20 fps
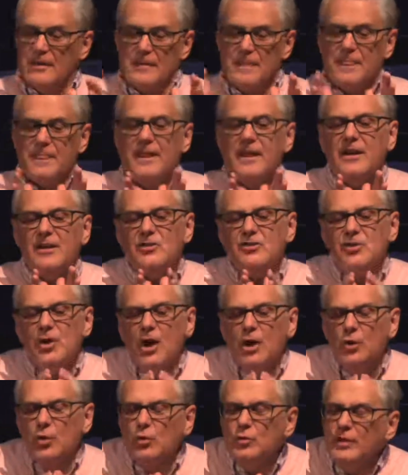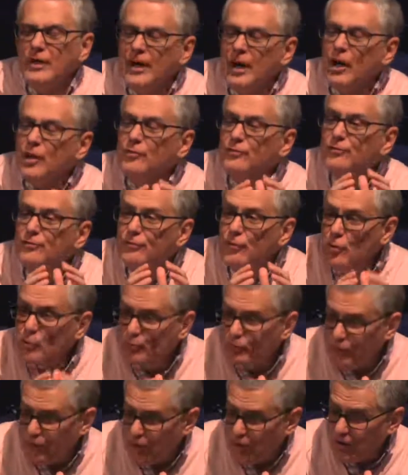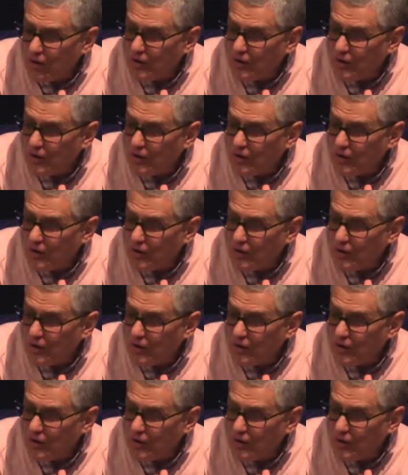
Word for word: that is not only unfruitful,